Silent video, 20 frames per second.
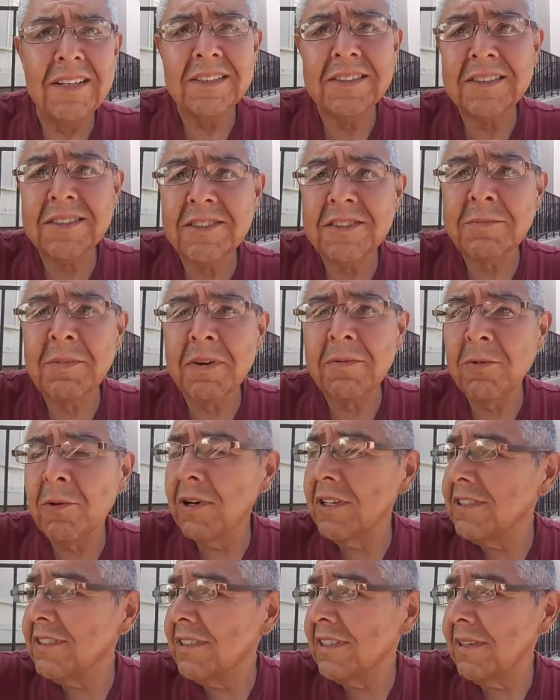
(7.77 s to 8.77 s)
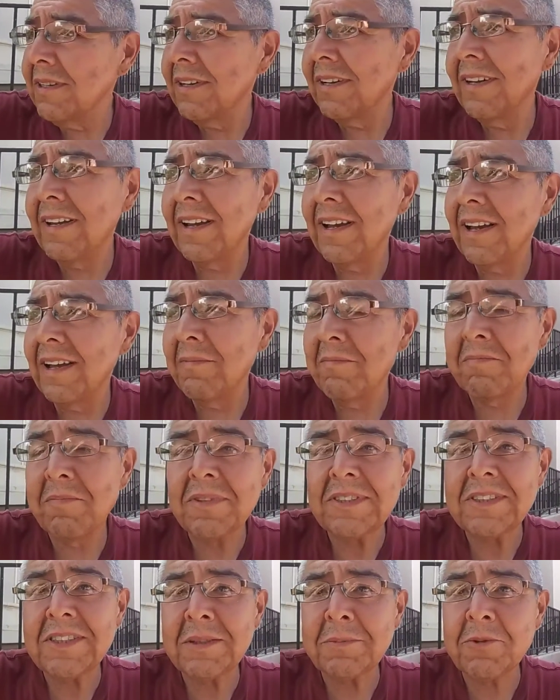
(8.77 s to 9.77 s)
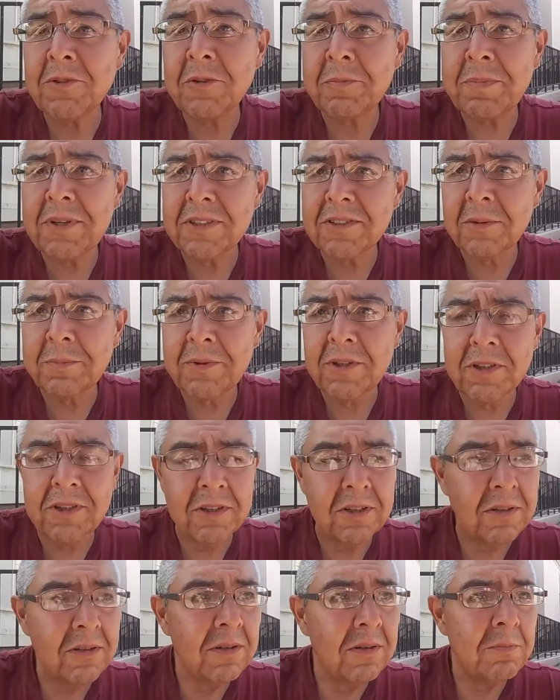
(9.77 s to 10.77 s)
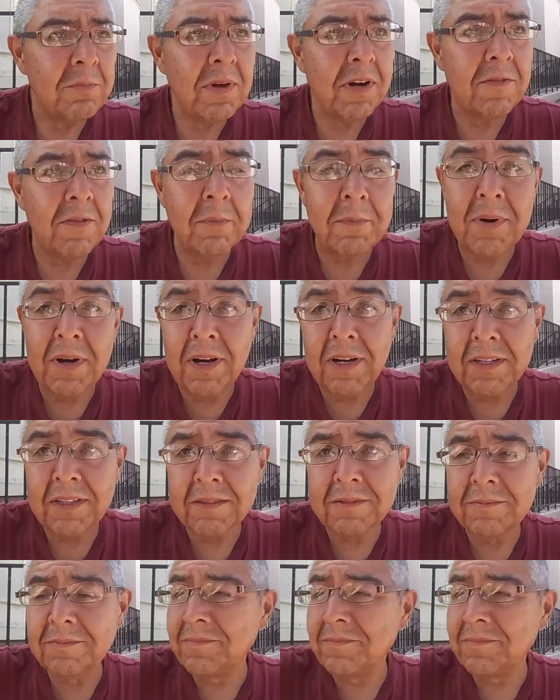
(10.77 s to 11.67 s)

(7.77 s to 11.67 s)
Excuse my voice. I seem to have picked up a little bit of a bug.